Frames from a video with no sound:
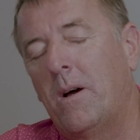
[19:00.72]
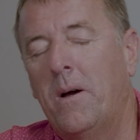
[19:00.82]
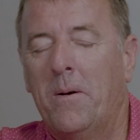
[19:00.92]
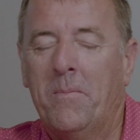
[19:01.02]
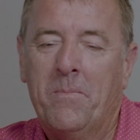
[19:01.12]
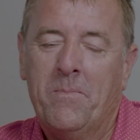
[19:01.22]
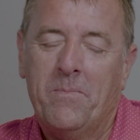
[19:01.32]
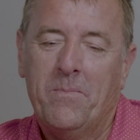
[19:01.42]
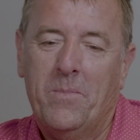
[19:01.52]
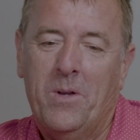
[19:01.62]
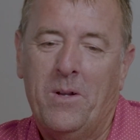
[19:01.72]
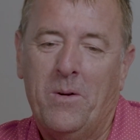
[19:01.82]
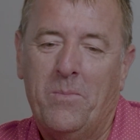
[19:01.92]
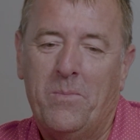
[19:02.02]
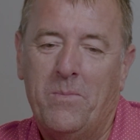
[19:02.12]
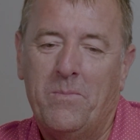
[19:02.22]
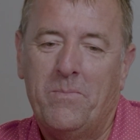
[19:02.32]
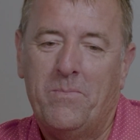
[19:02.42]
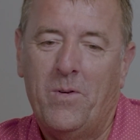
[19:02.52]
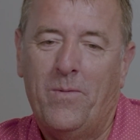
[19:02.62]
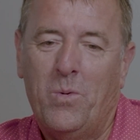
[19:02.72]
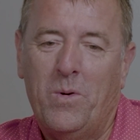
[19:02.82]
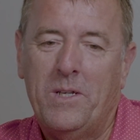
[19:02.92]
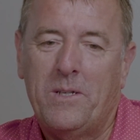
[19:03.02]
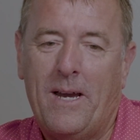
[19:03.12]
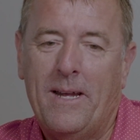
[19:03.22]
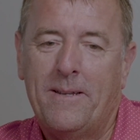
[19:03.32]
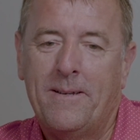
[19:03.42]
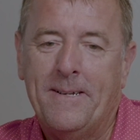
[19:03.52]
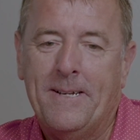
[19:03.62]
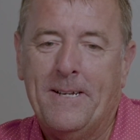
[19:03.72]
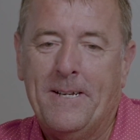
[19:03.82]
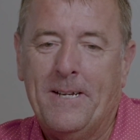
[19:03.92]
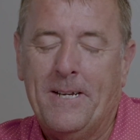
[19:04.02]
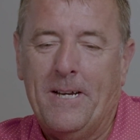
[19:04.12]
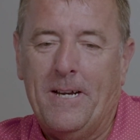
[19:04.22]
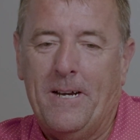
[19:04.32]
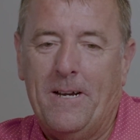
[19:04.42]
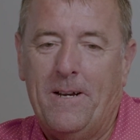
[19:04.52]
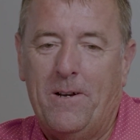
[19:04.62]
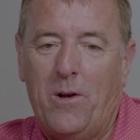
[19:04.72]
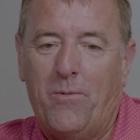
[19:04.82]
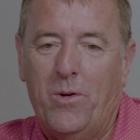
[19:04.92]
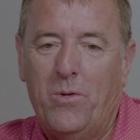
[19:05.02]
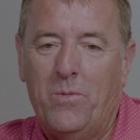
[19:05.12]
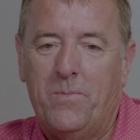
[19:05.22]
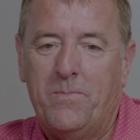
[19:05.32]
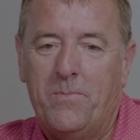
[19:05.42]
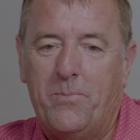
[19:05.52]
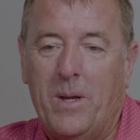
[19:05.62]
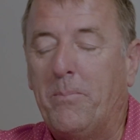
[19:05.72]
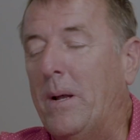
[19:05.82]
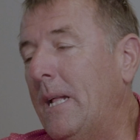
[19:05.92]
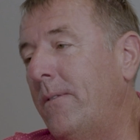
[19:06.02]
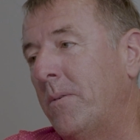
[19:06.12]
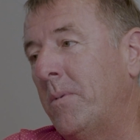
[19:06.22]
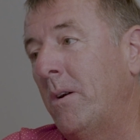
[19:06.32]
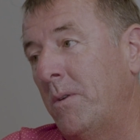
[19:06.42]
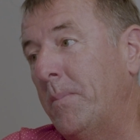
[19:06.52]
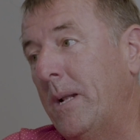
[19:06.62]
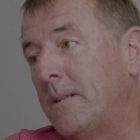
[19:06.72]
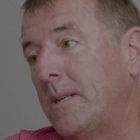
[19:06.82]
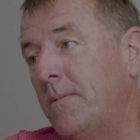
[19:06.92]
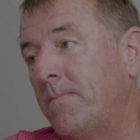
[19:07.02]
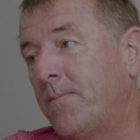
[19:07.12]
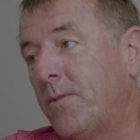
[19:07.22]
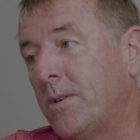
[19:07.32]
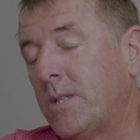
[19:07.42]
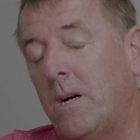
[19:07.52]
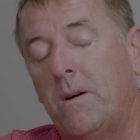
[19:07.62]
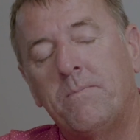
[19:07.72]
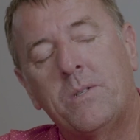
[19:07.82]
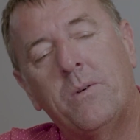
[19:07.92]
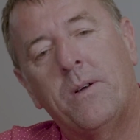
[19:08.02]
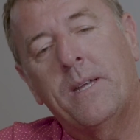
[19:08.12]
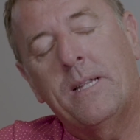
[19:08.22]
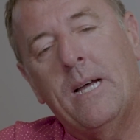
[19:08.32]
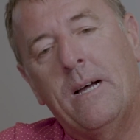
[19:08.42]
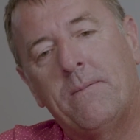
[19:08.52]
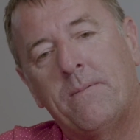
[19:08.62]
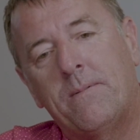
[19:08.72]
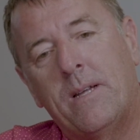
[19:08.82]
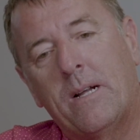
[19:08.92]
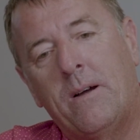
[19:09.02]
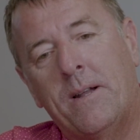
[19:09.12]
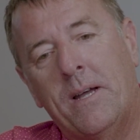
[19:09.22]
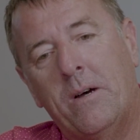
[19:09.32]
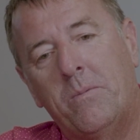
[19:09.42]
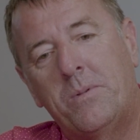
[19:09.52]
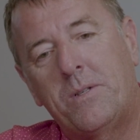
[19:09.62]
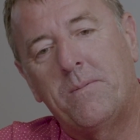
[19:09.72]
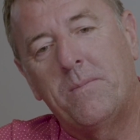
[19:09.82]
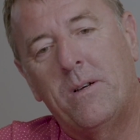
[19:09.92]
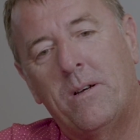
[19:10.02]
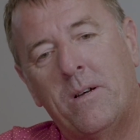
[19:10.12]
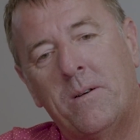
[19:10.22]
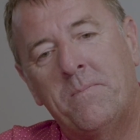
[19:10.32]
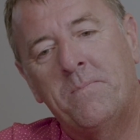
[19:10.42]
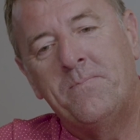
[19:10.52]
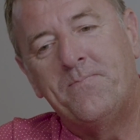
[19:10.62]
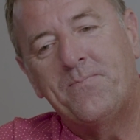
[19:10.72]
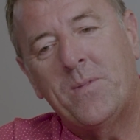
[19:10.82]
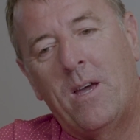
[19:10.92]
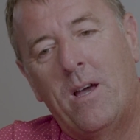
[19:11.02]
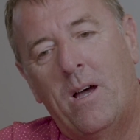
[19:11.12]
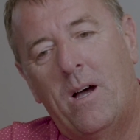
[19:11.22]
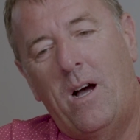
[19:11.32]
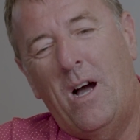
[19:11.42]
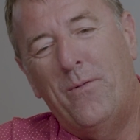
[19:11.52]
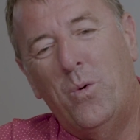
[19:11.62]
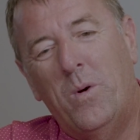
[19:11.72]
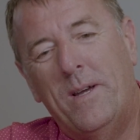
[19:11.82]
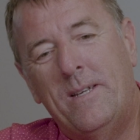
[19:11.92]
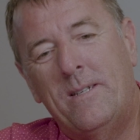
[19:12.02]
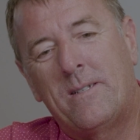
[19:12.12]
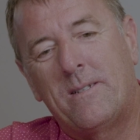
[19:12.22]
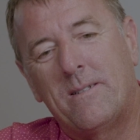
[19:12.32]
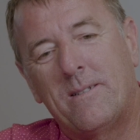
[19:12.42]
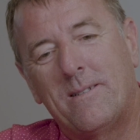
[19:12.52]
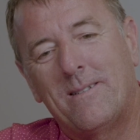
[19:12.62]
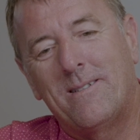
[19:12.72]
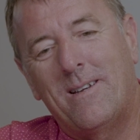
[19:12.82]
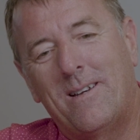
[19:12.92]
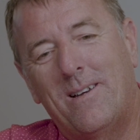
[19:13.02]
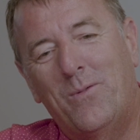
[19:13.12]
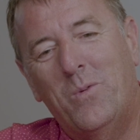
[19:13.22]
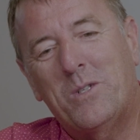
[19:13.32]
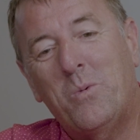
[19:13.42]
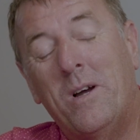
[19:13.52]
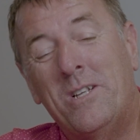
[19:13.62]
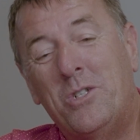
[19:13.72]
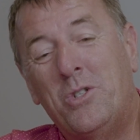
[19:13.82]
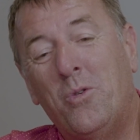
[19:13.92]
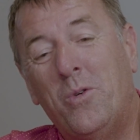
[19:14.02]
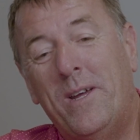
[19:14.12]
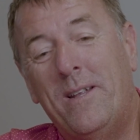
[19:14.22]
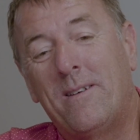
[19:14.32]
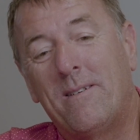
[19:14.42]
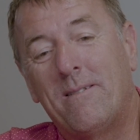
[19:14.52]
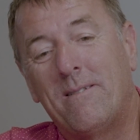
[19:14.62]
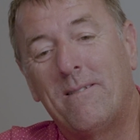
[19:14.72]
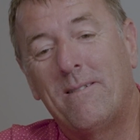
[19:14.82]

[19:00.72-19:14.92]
I've always had a real big belief in my own ability for a start, so I think that kind of helps. I've always quite enjoyed,